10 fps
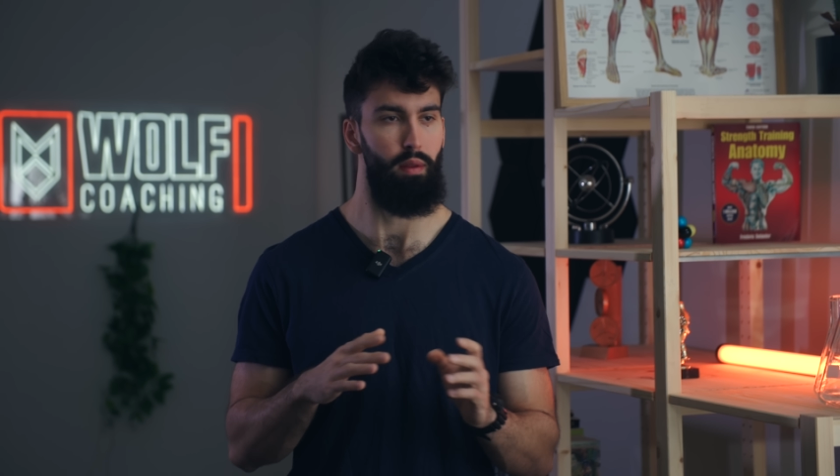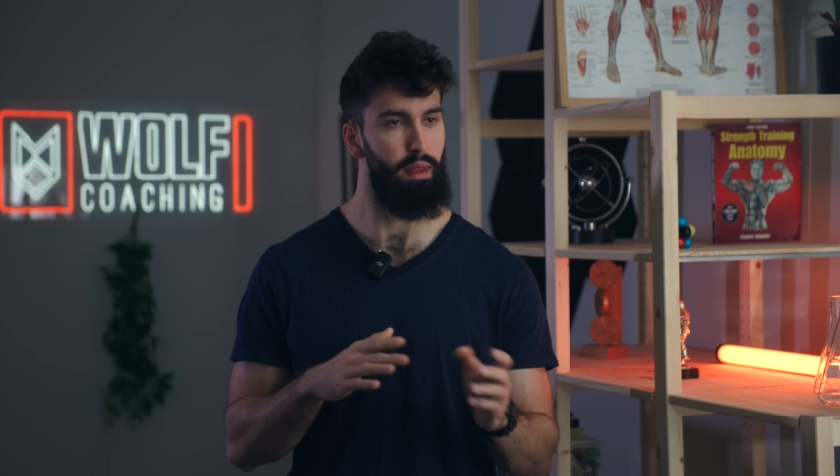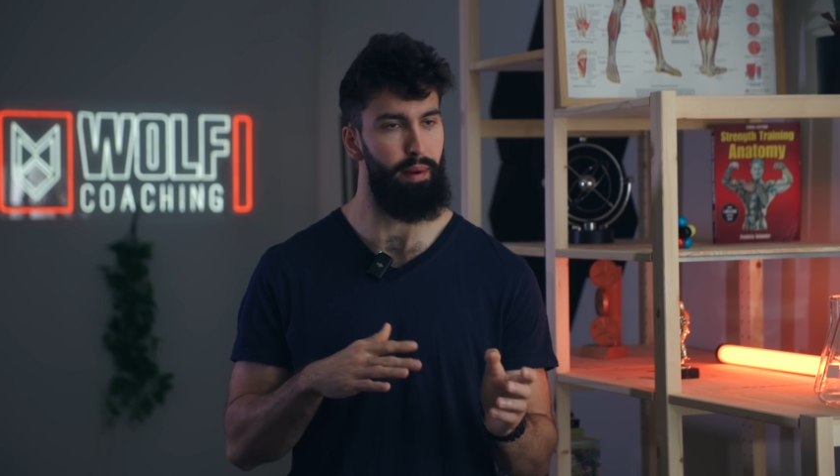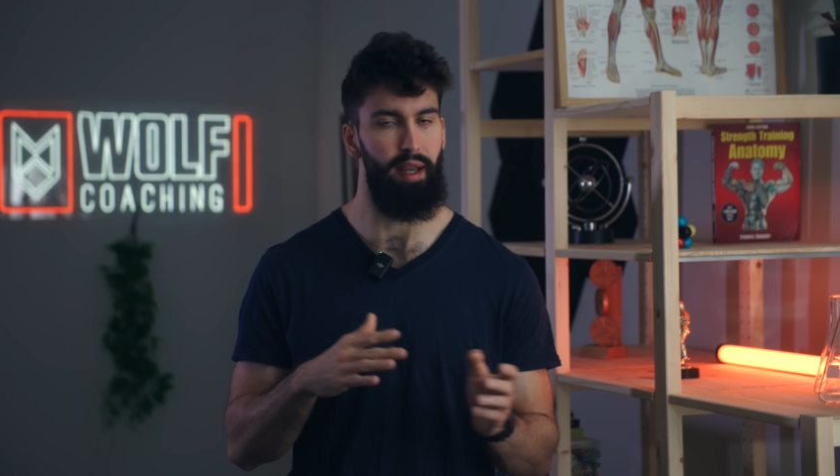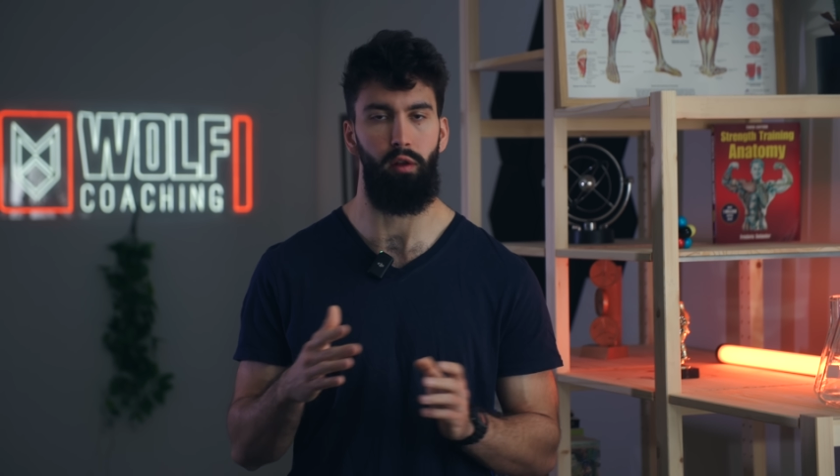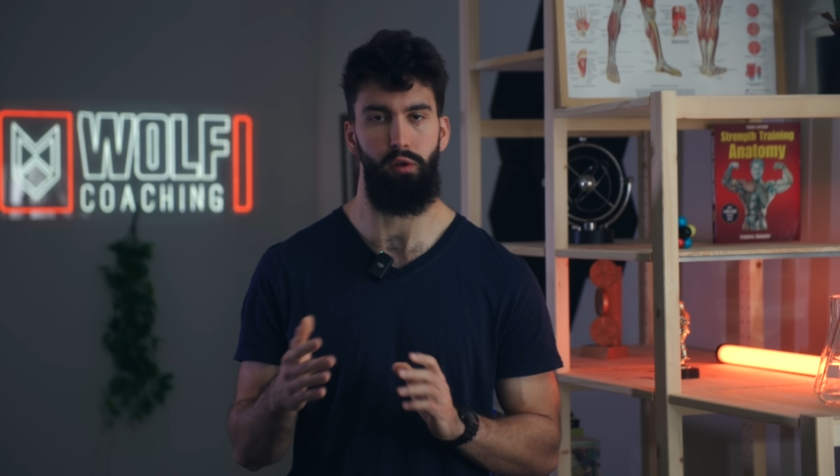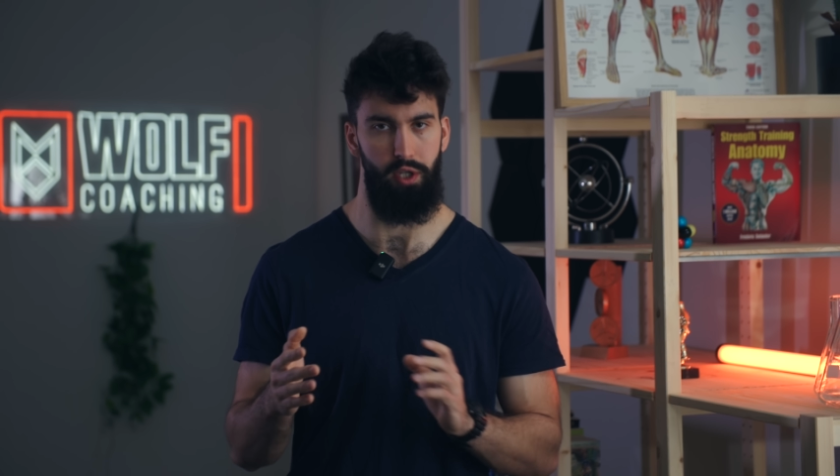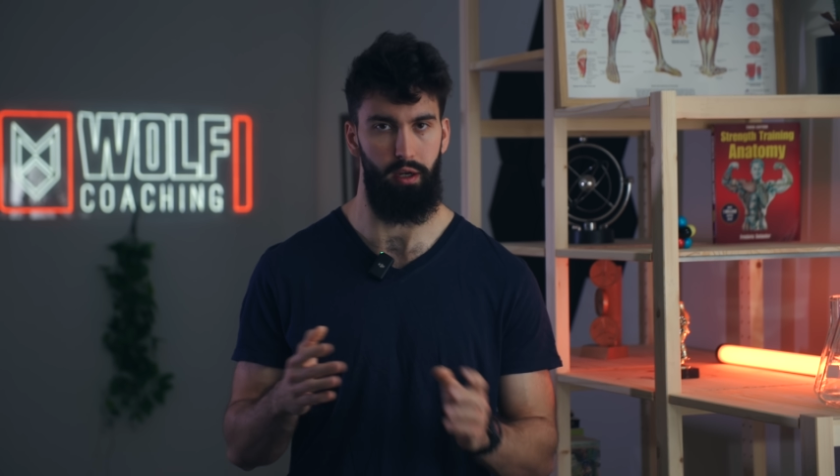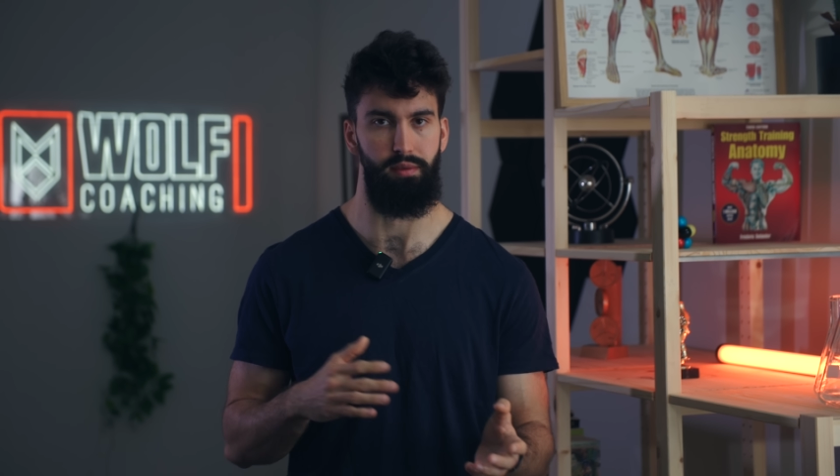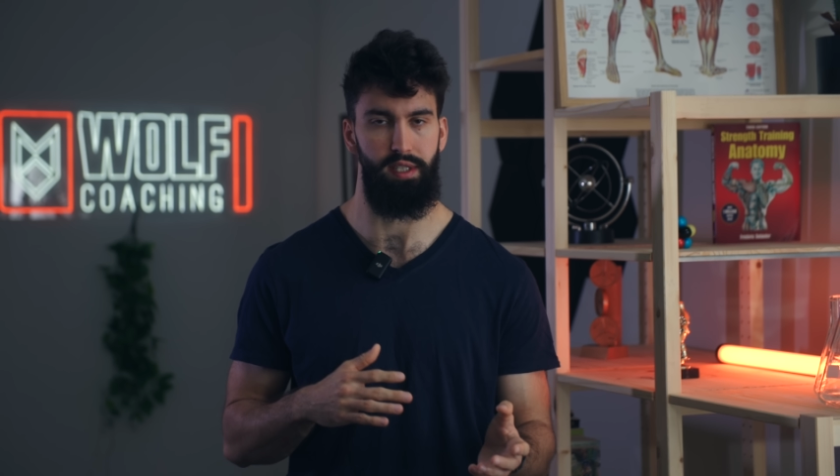depending on the
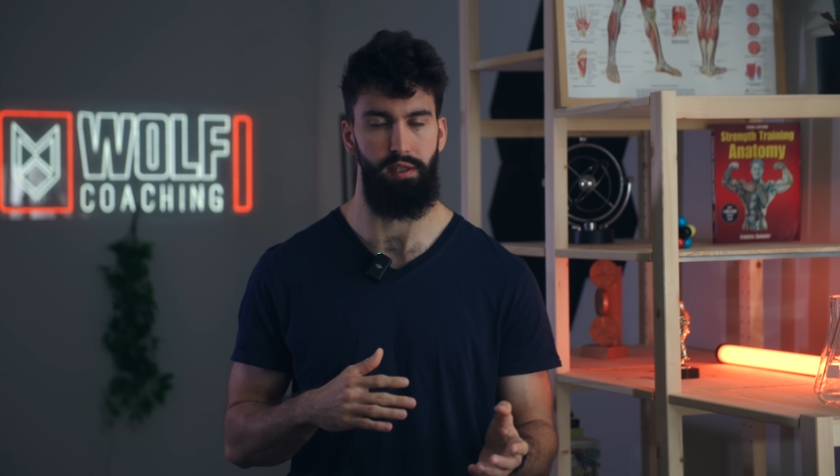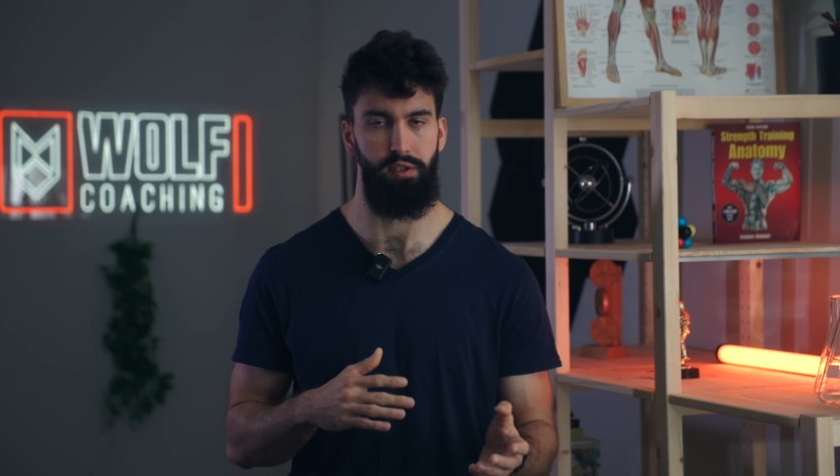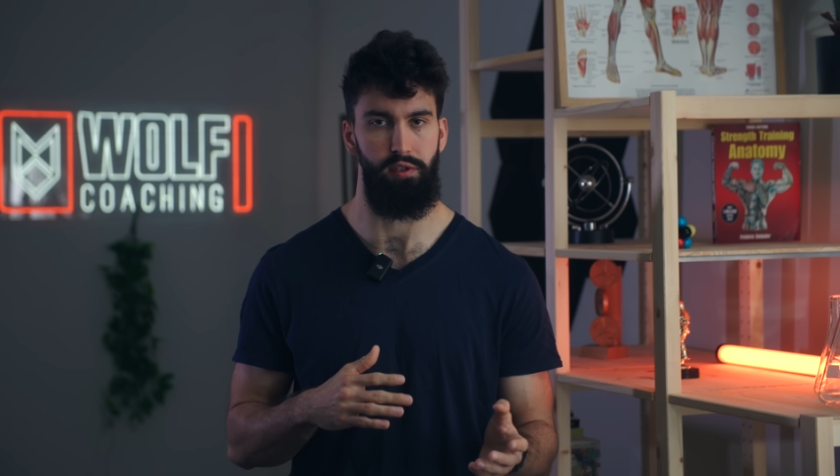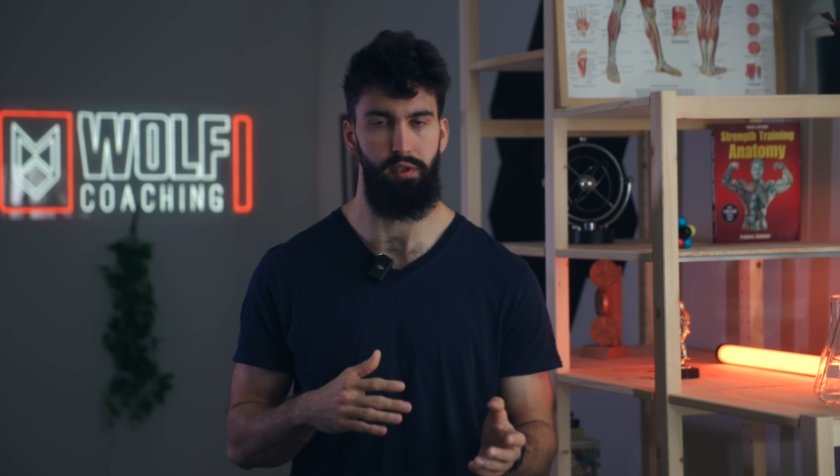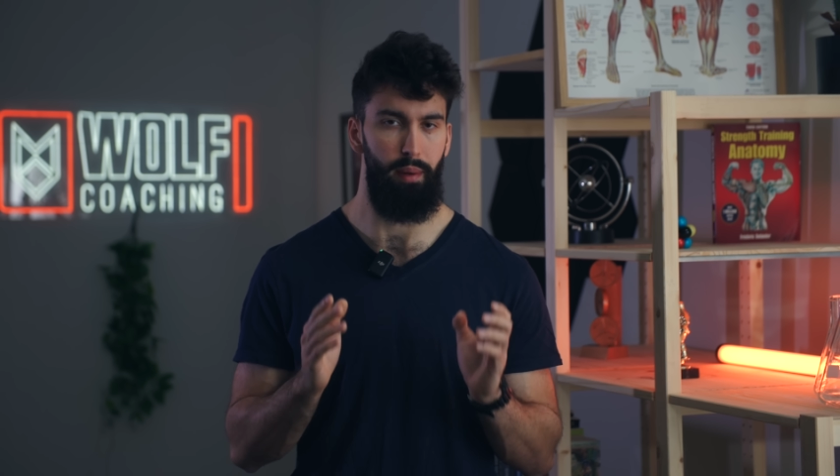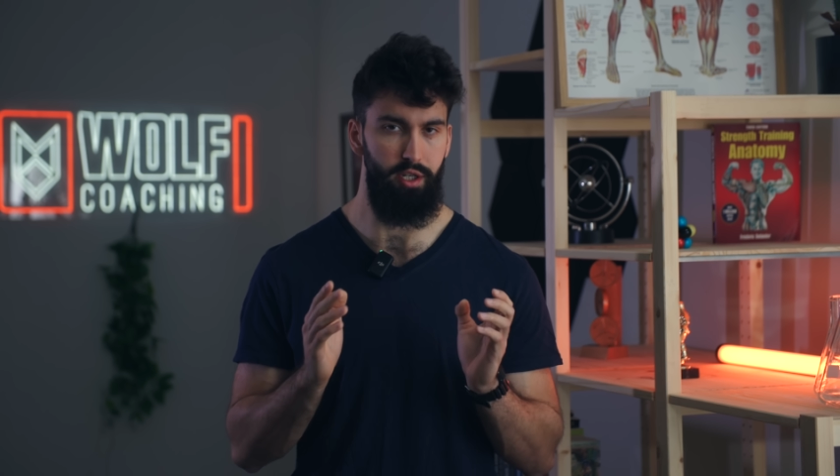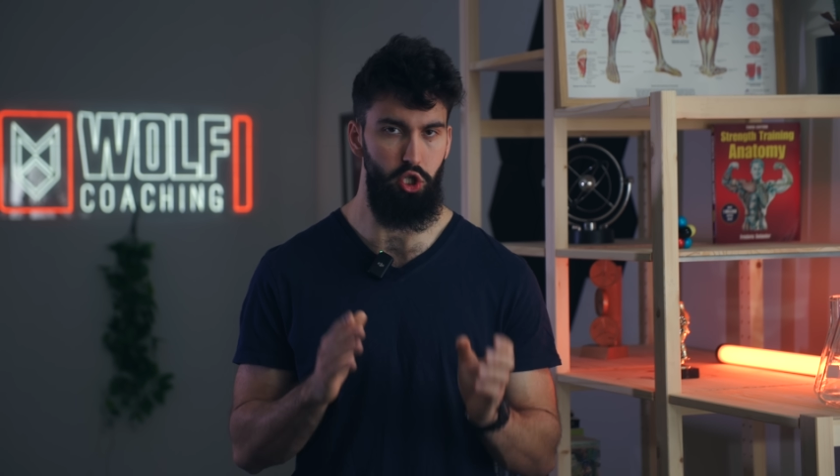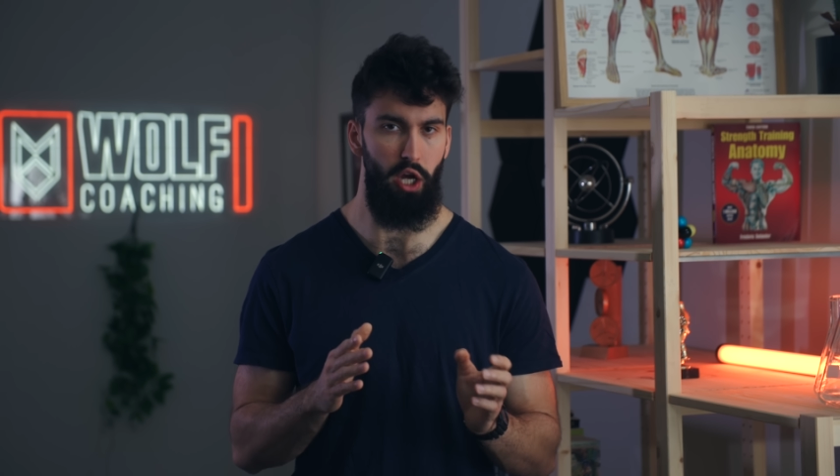circumstances. But